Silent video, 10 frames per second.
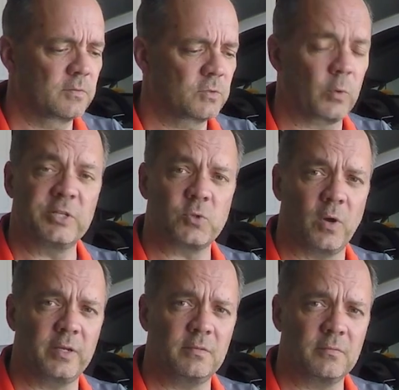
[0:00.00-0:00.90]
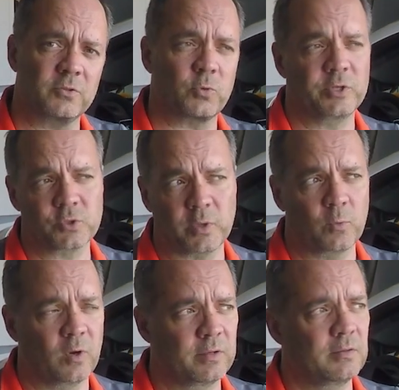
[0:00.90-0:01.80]
2020 or
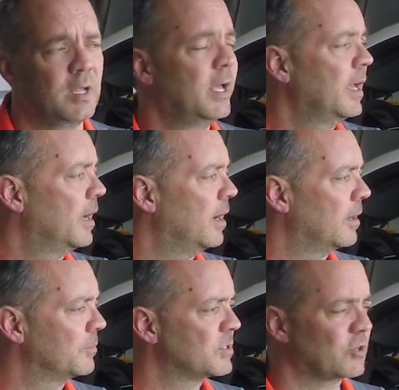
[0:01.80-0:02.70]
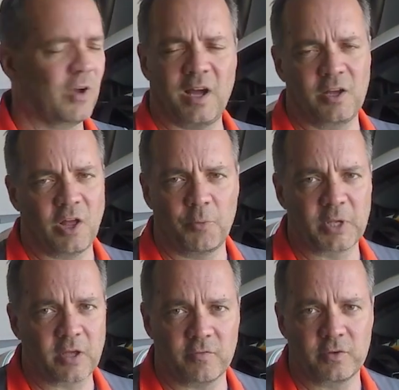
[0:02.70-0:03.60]
2021. So I'll be
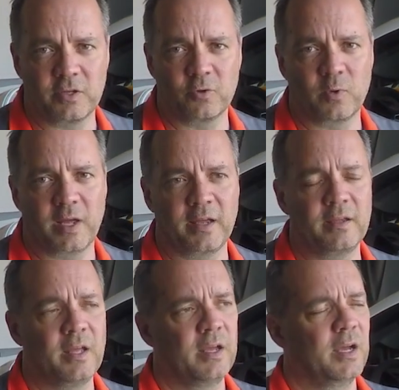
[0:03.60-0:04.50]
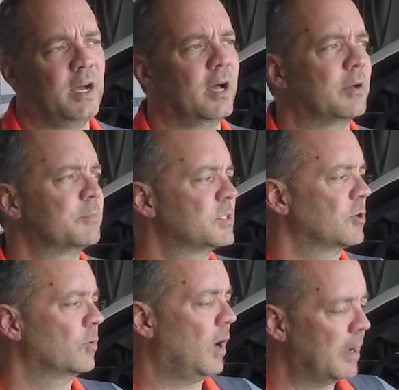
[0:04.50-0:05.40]
covered either way.
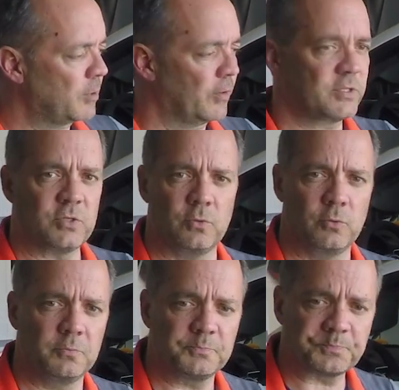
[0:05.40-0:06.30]
So I'm going to